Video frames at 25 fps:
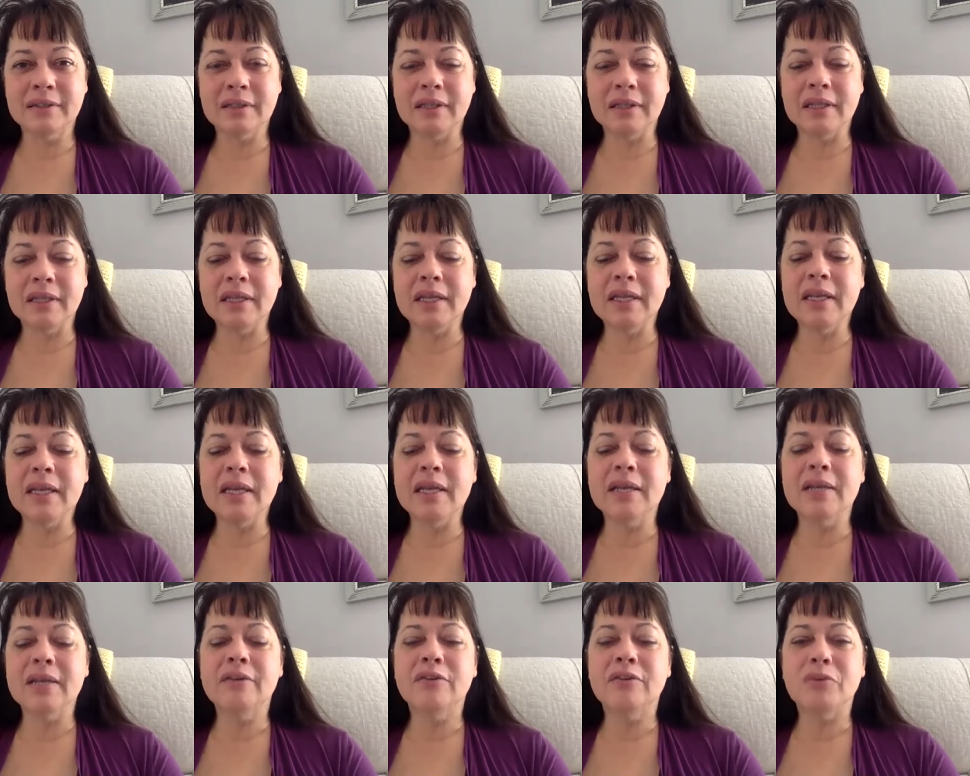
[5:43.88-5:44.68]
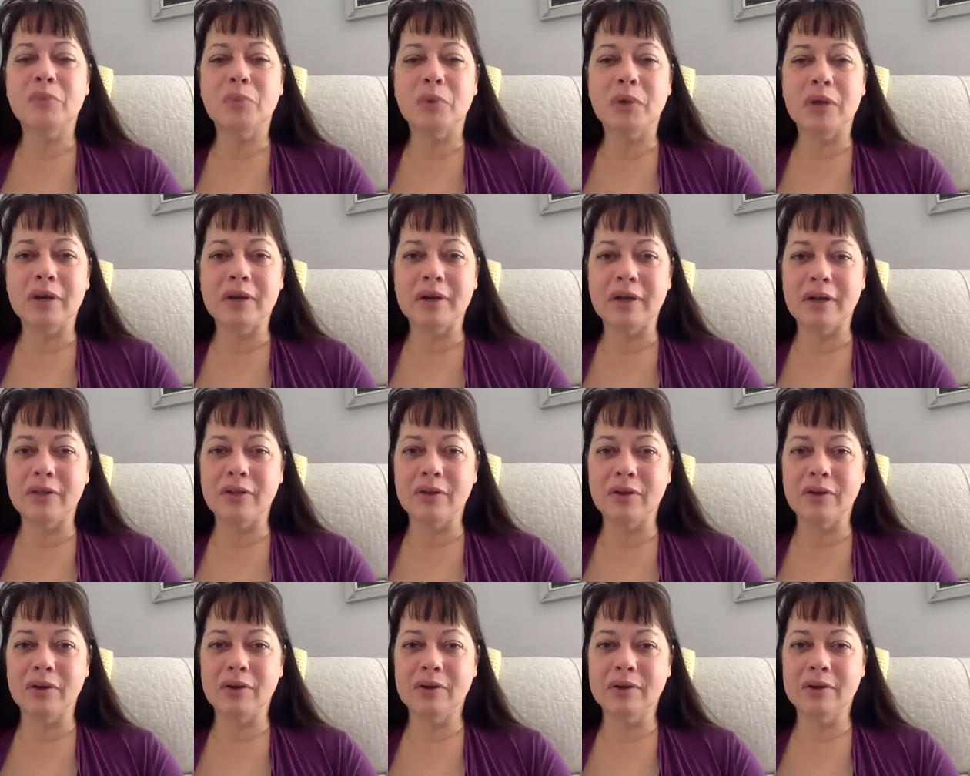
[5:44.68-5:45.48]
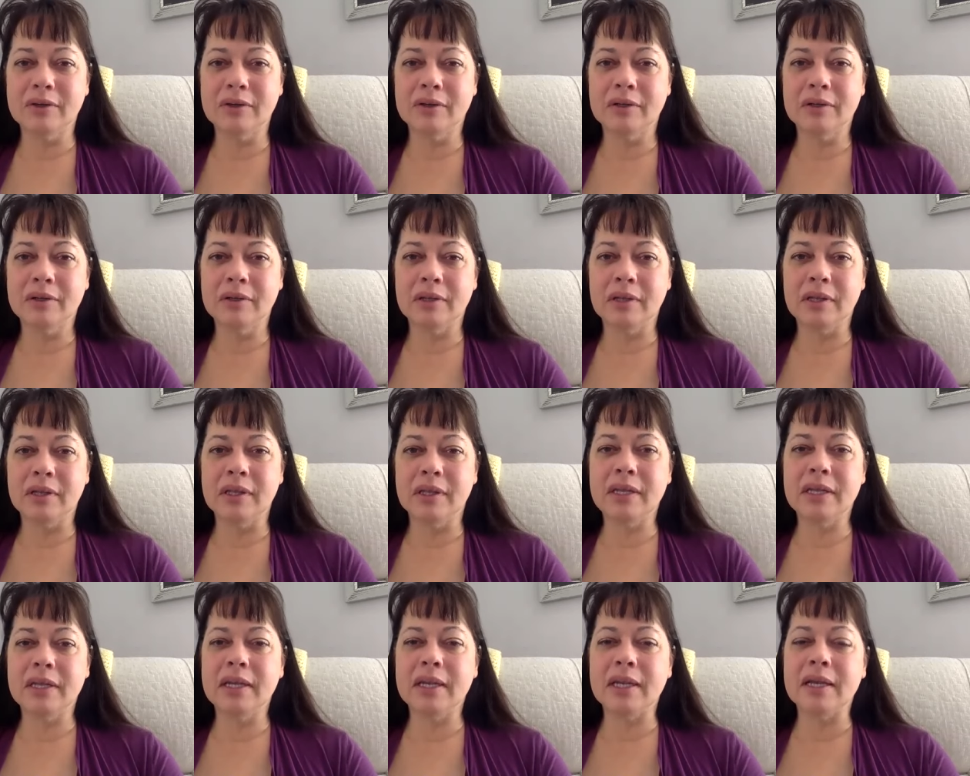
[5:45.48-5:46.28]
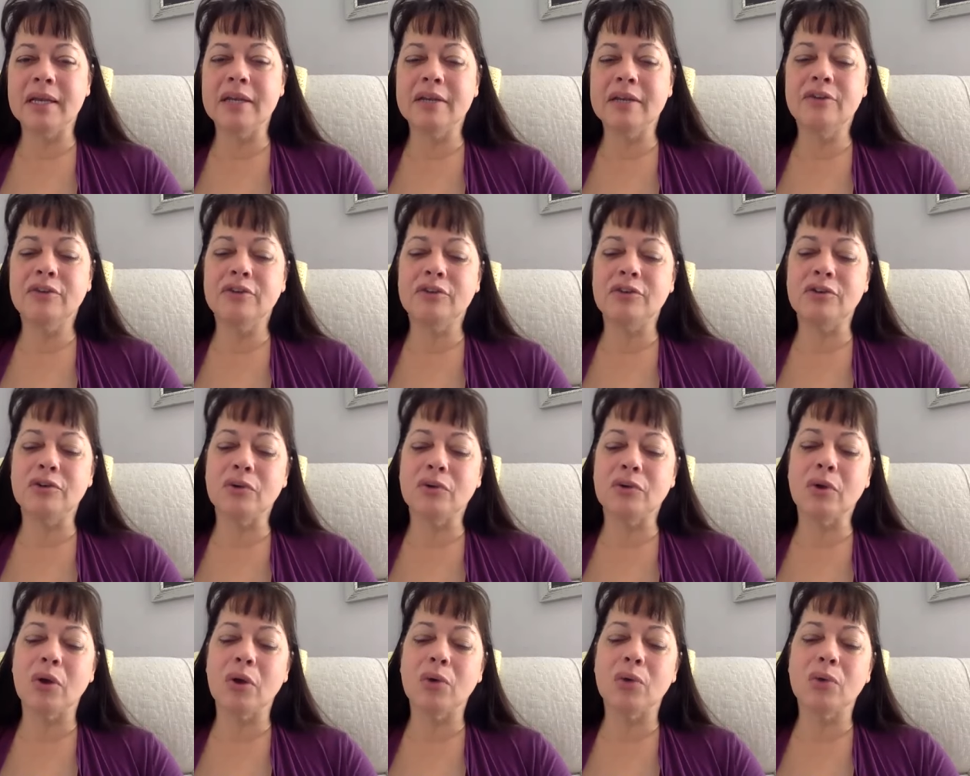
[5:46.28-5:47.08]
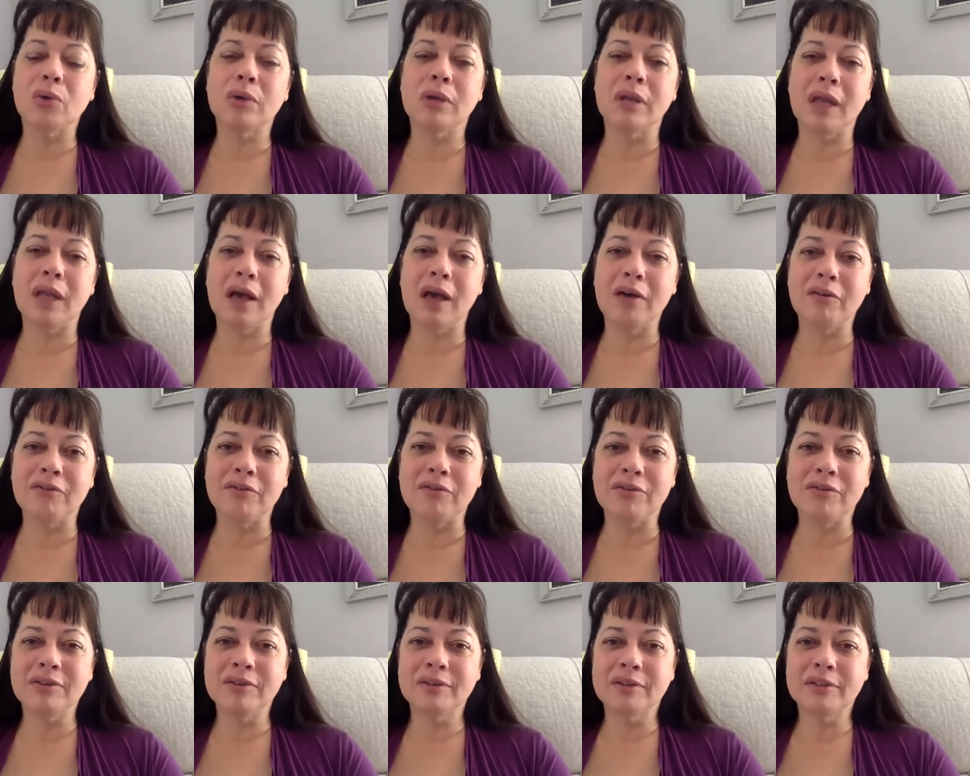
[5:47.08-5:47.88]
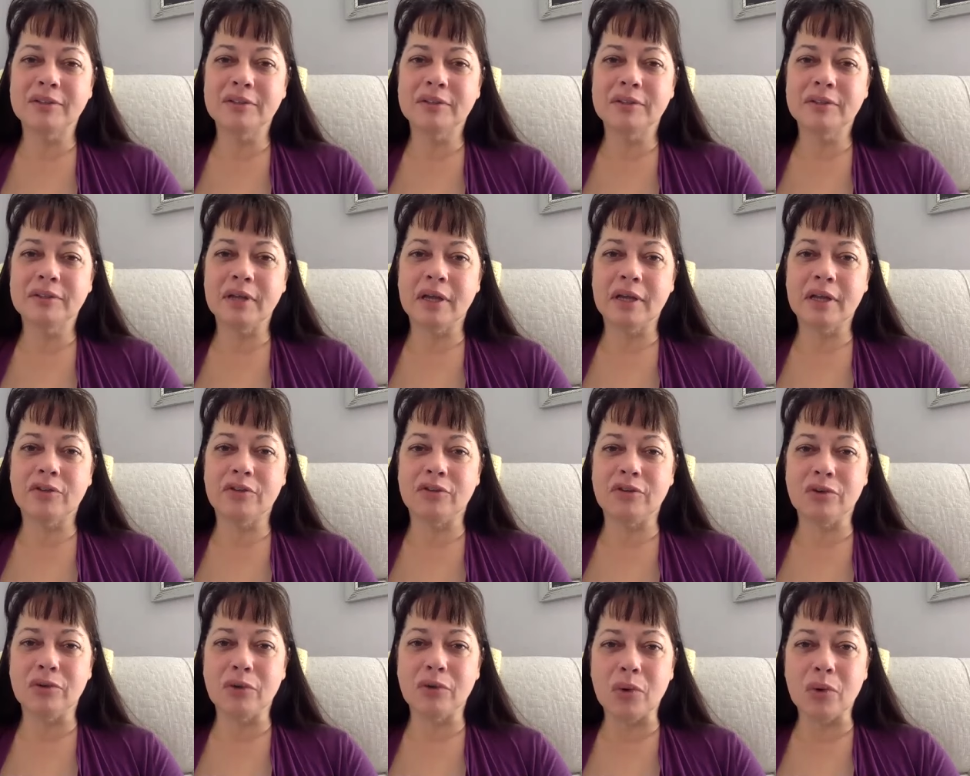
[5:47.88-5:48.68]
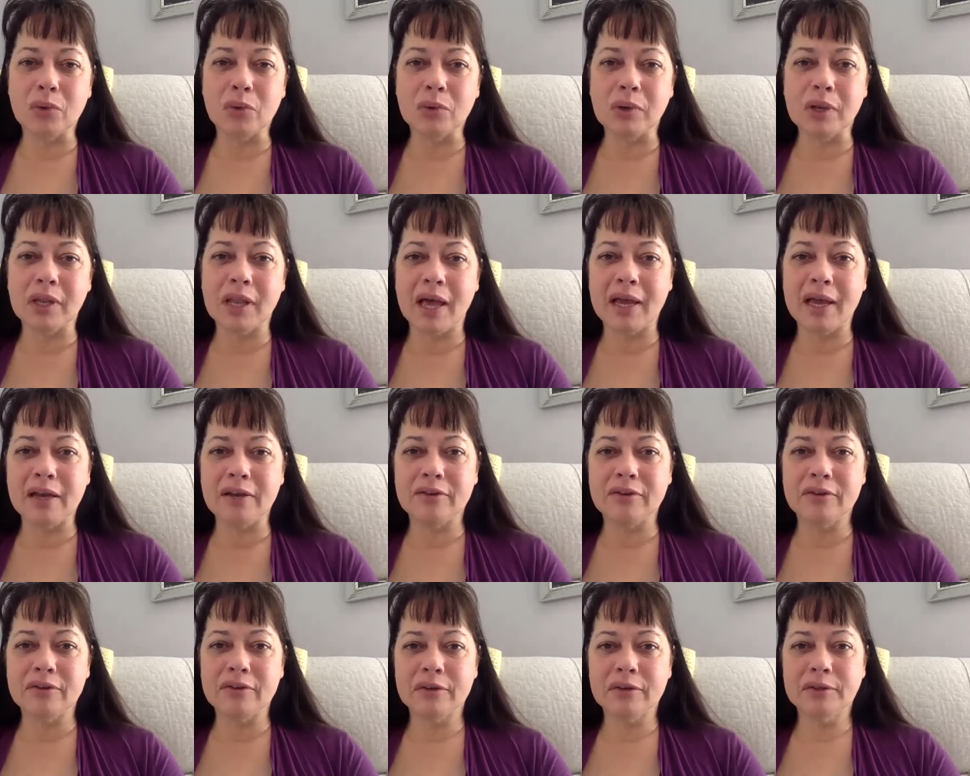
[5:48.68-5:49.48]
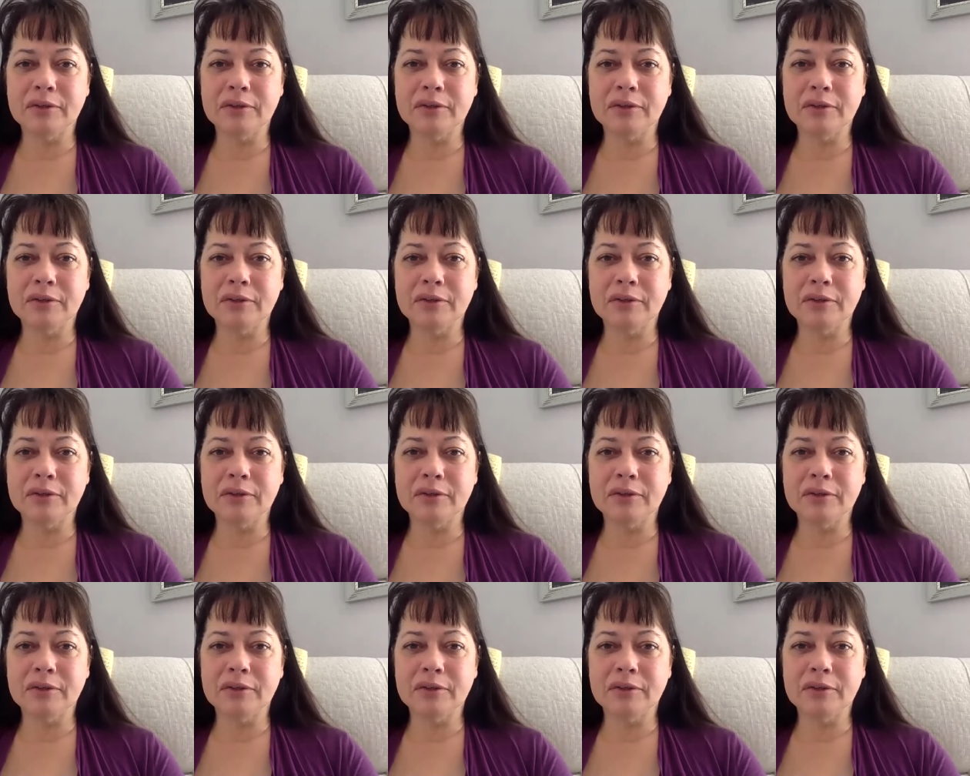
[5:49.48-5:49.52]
lean into one another, lean into your own love, into your own light.